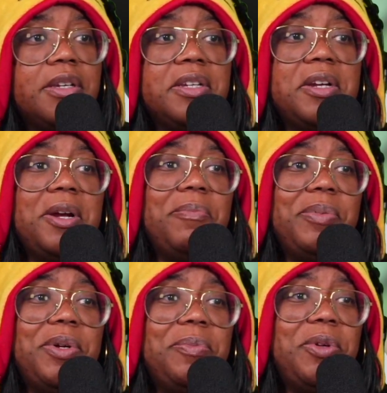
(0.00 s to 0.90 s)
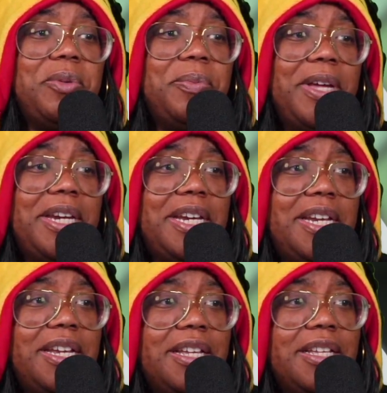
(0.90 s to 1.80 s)
Your boo-boo
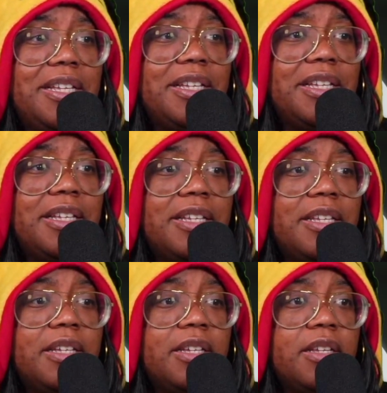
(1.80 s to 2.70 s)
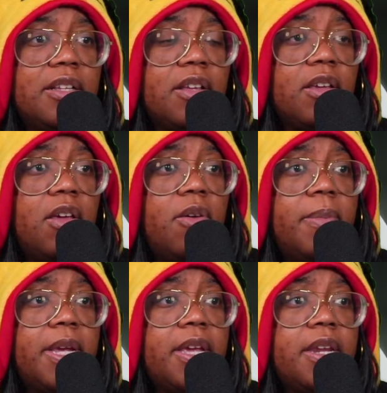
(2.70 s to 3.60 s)
buddy. Oh
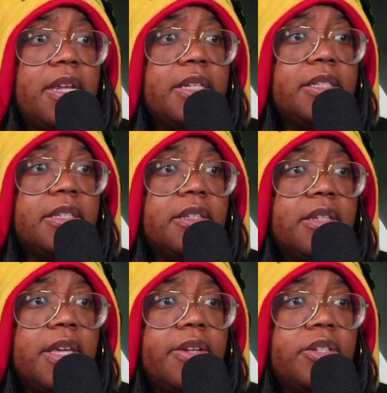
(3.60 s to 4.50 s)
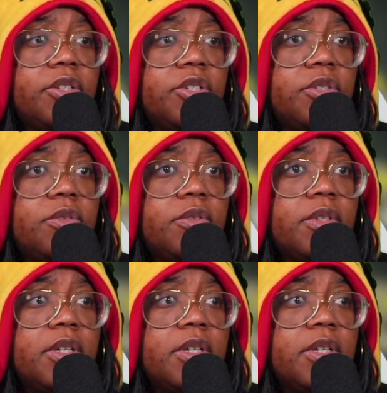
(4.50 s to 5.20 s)
my goodness. Yeah, there's her shoe.